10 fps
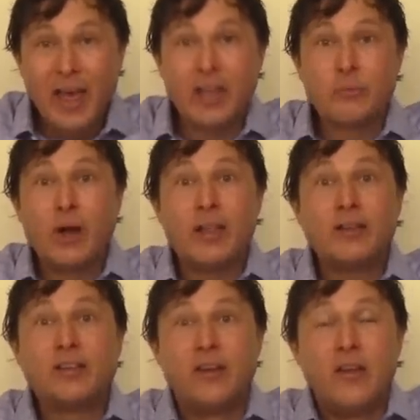as well
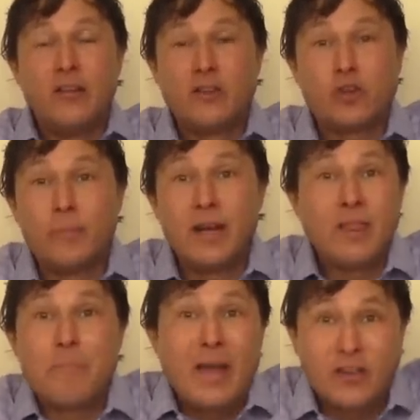as
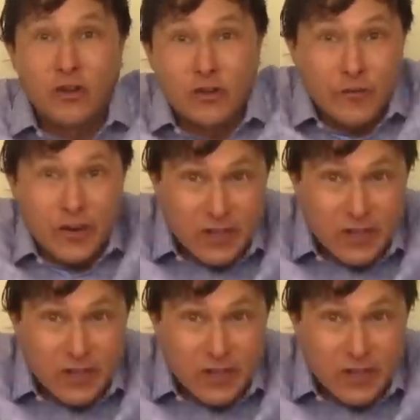determining the best juicer